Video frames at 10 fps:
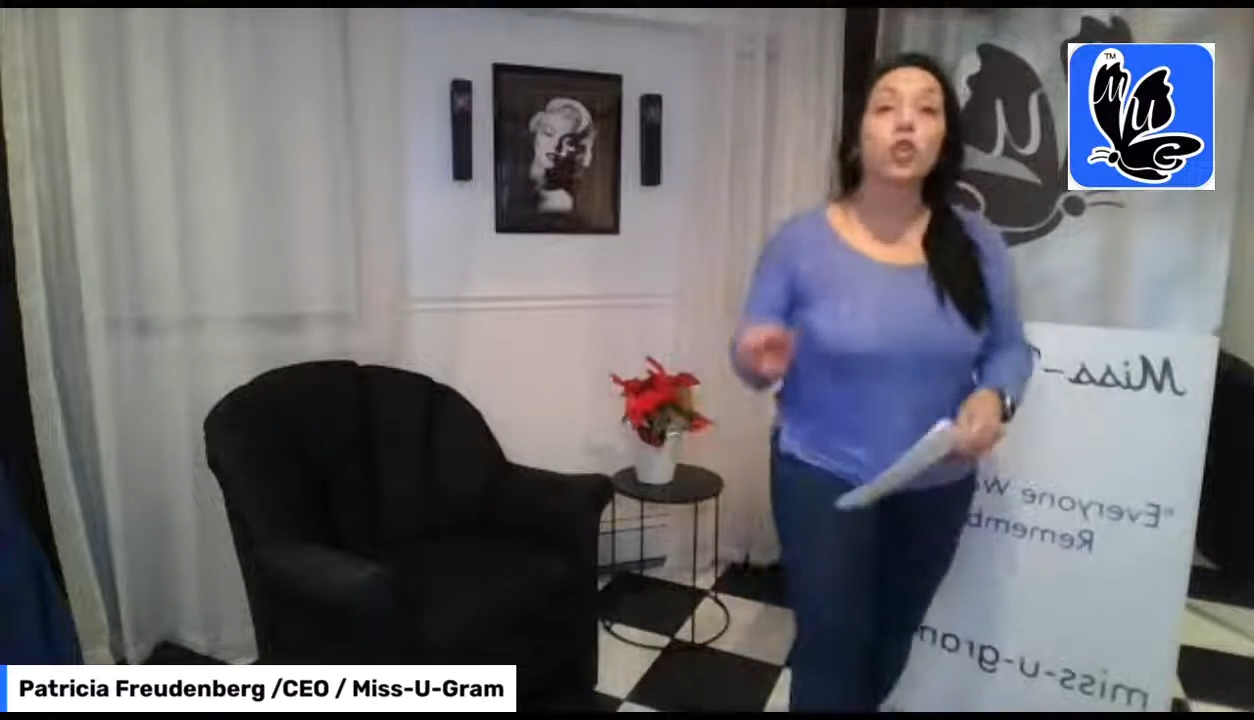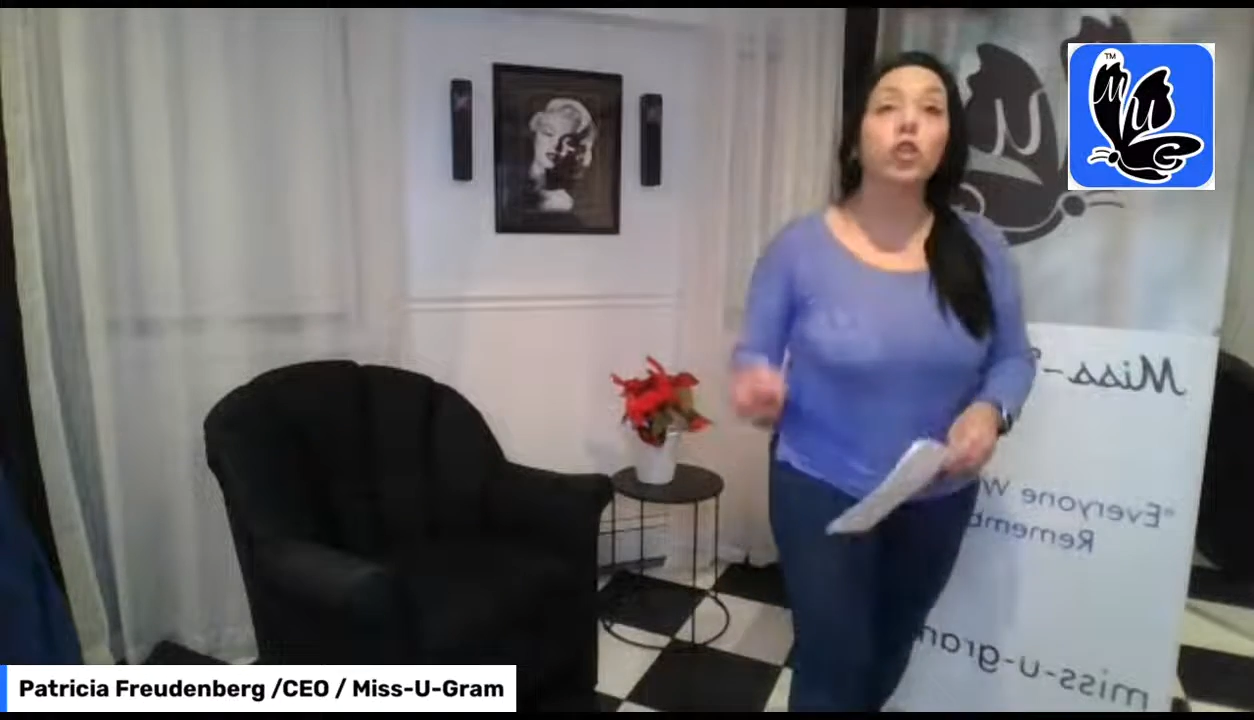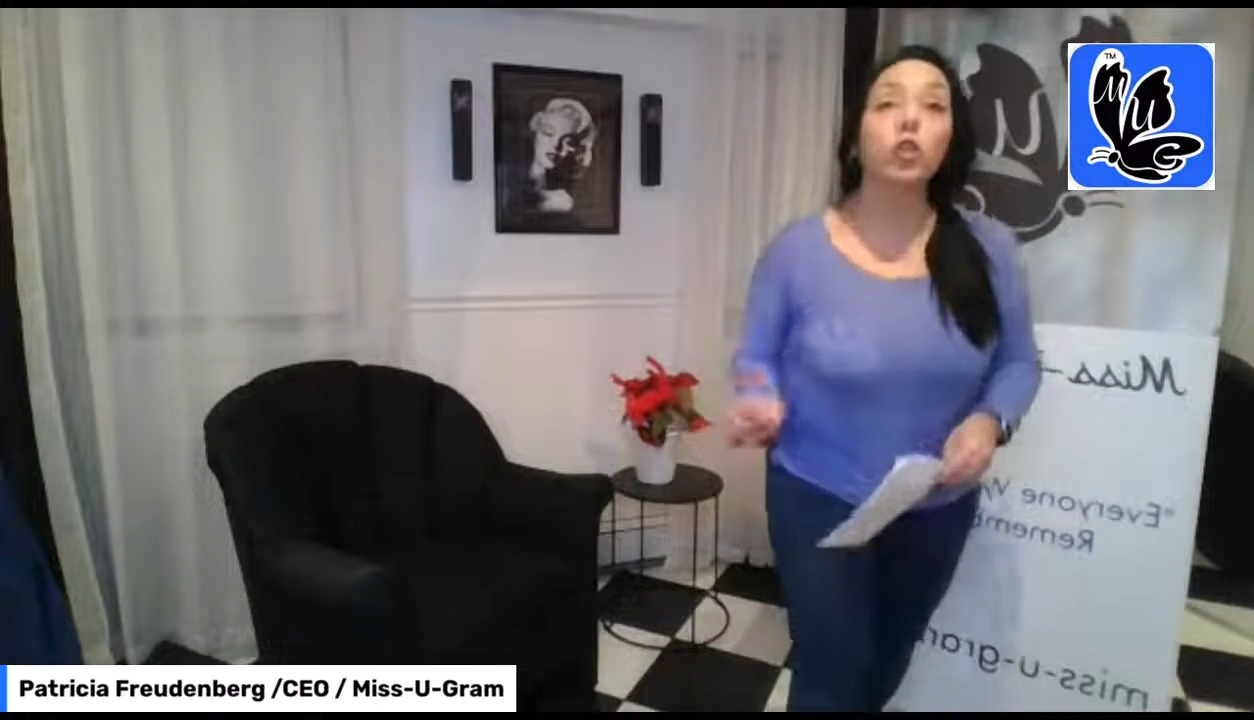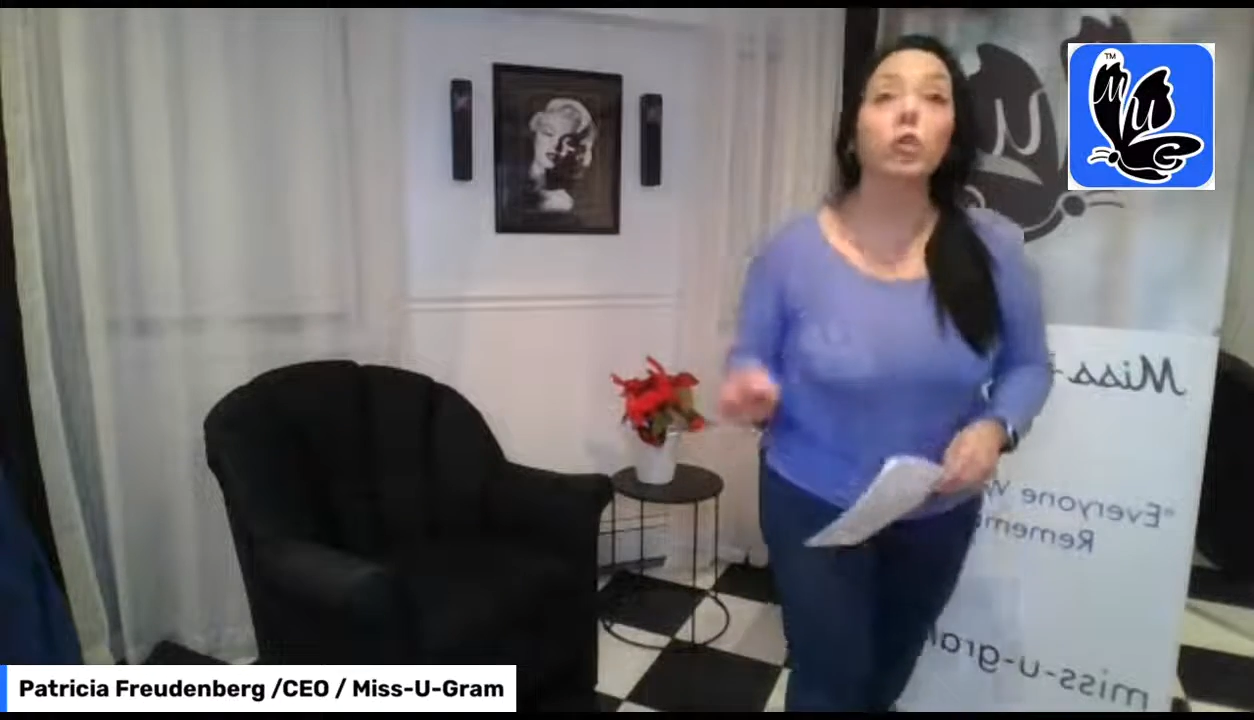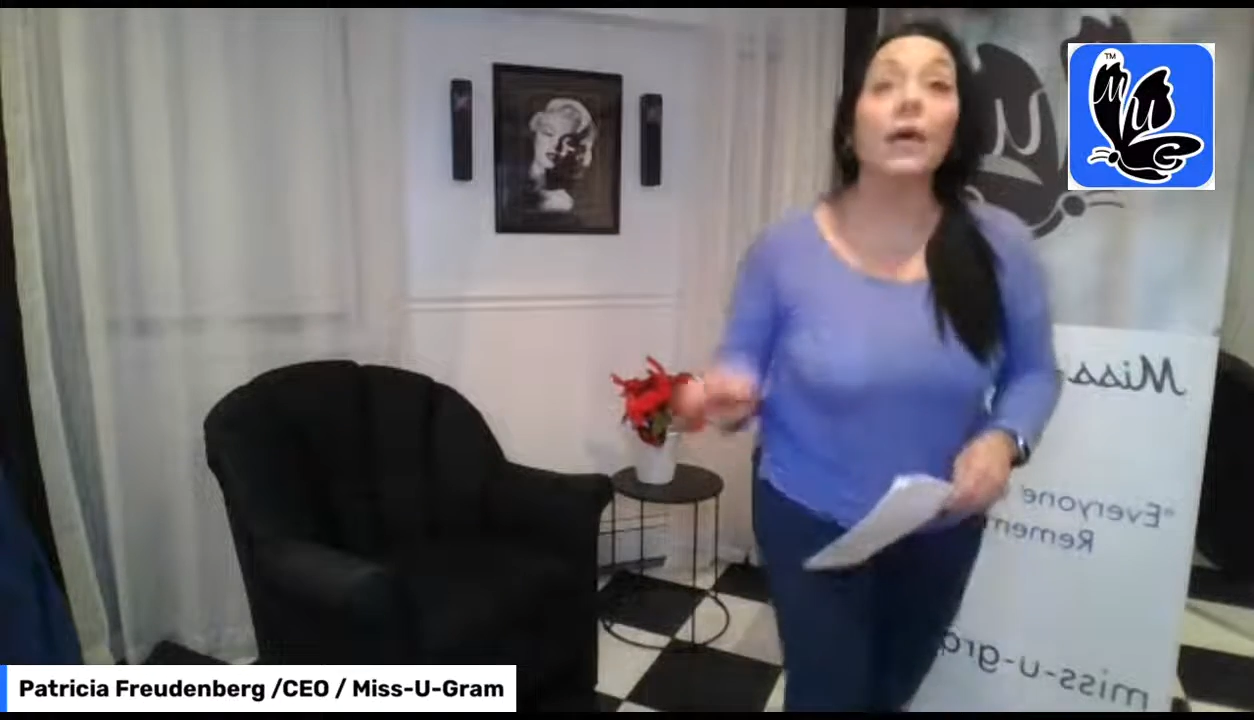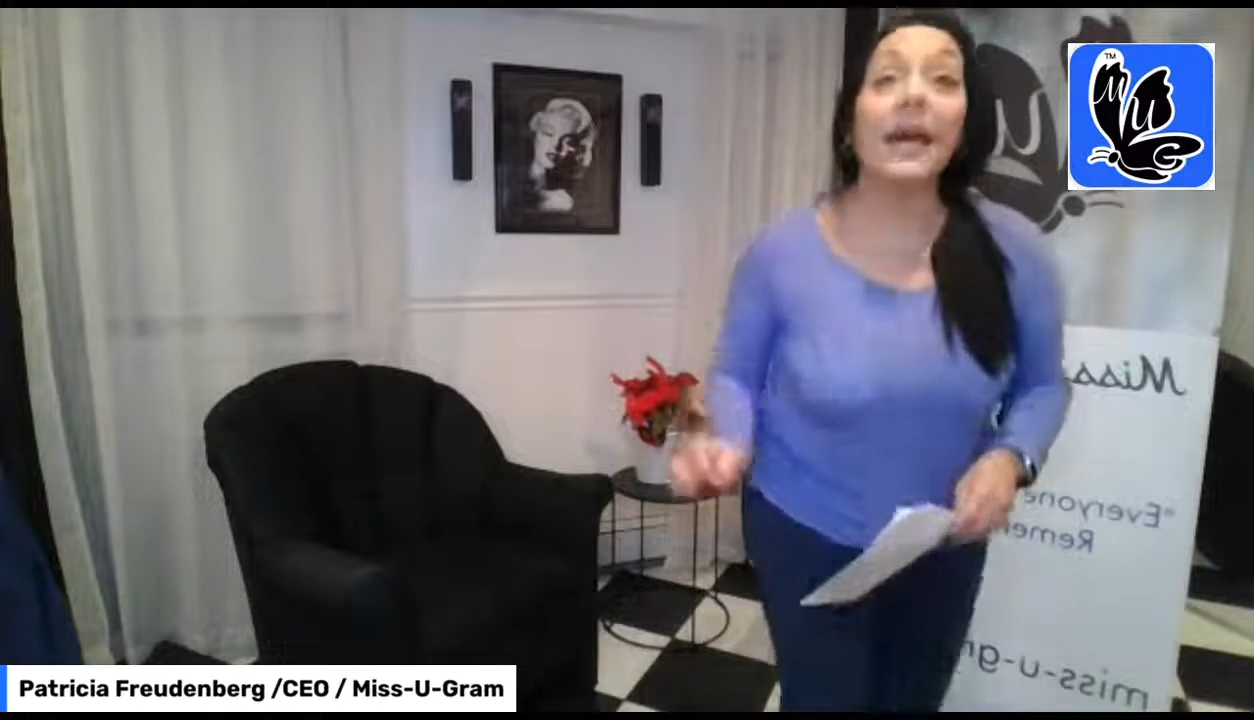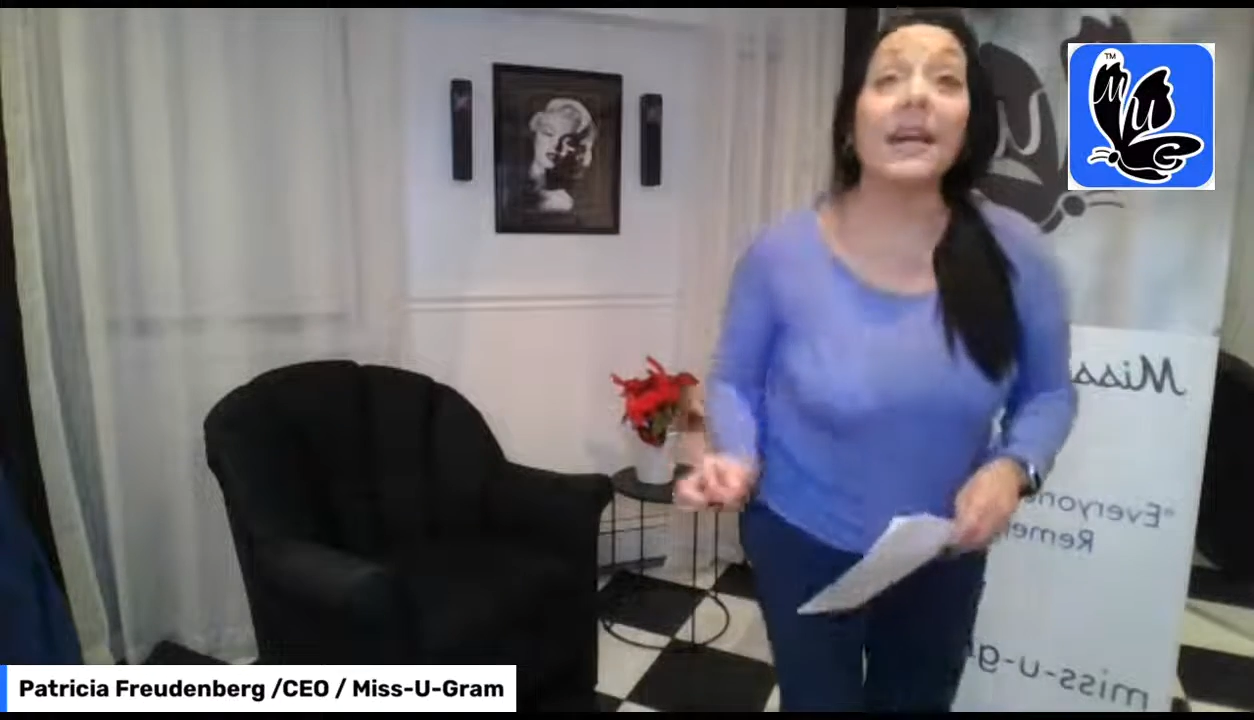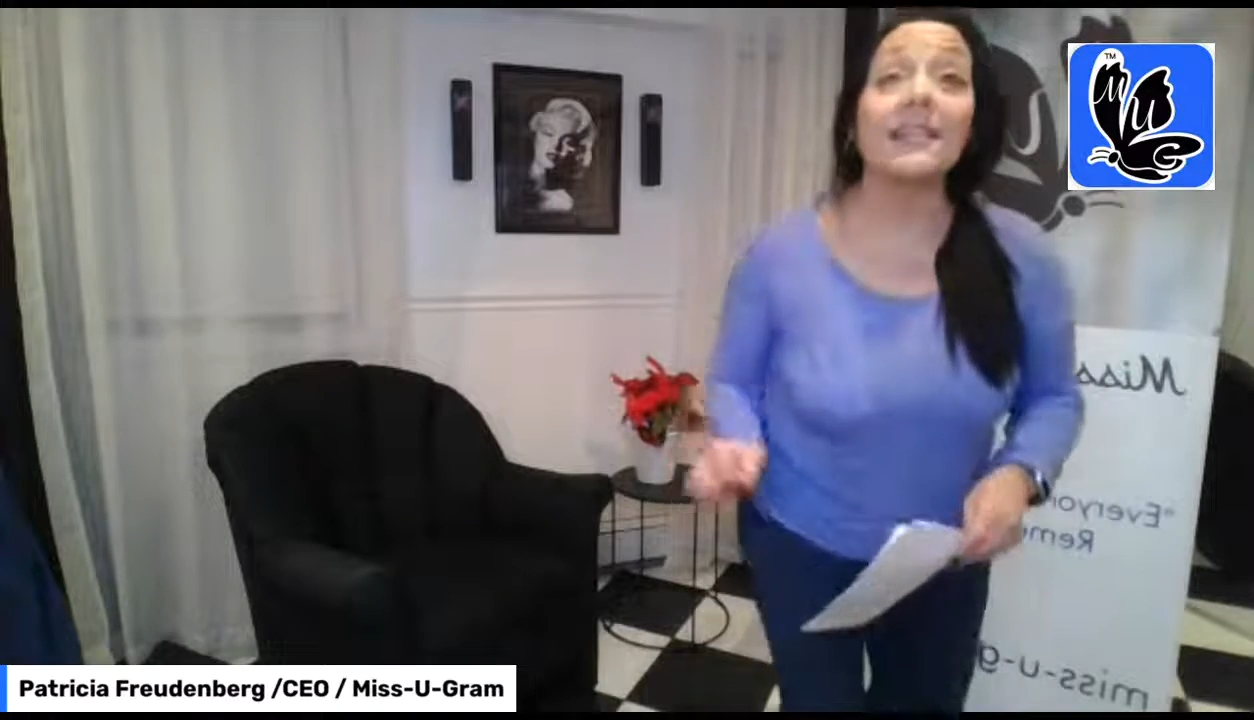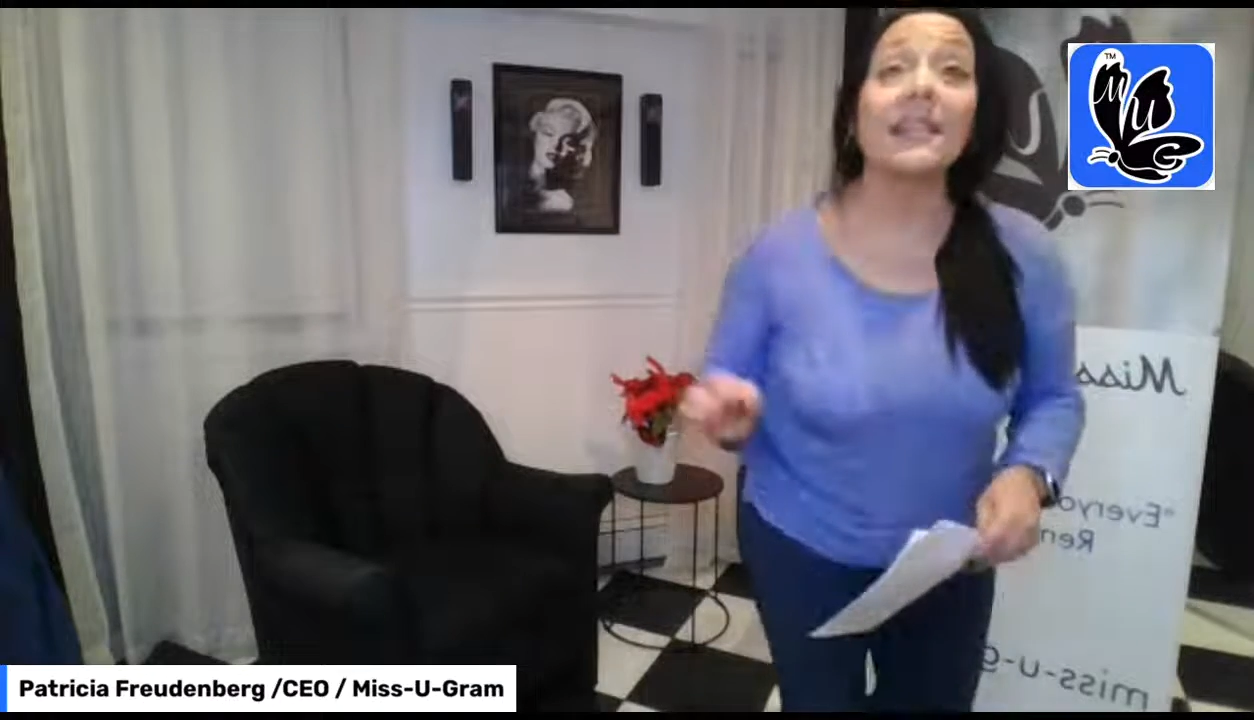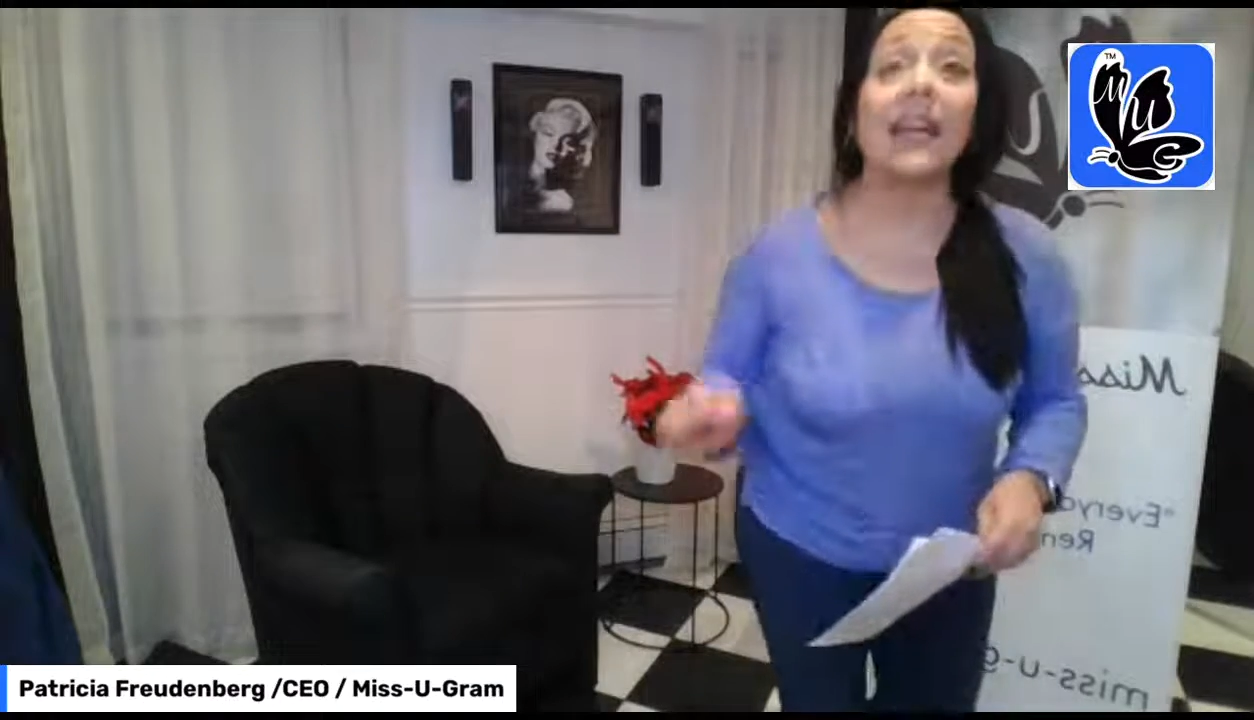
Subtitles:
US